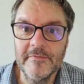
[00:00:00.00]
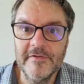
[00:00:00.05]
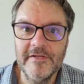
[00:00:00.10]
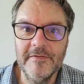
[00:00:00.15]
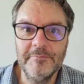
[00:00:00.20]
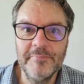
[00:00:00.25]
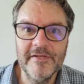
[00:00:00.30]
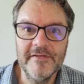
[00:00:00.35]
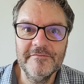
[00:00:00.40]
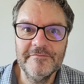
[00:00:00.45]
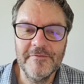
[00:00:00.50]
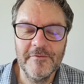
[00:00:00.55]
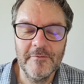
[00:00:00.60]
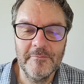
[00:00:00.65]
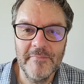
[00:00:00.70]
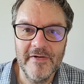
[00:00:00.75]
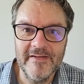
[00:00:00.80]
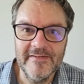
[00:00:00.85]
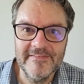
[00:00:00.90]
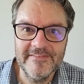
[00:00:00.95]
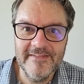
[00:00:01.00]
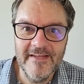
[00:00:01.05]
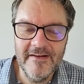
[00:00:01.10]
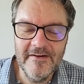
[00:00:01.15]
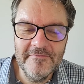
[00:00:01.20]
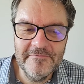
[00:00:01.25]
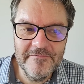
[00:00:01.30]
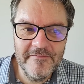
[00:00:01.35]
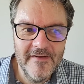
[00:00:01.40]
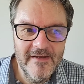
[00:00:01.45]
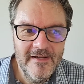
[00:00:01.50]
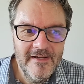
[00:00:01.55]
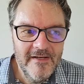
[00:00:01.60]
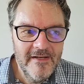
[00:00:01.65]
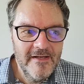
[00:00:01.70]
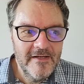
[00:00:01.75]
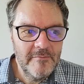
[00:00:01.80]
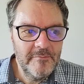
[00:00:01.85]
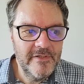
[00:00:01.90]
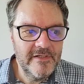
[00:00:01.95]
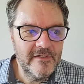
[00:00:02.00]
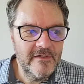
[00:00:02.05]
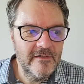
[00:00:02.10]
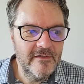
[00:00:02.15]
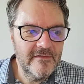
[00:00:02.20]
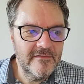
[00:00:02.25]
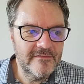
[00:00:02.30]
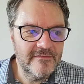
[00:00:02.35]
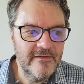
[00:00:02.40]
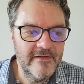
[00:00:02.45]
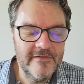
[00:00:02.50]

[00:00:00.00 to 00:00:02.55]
keeping for myself because uh,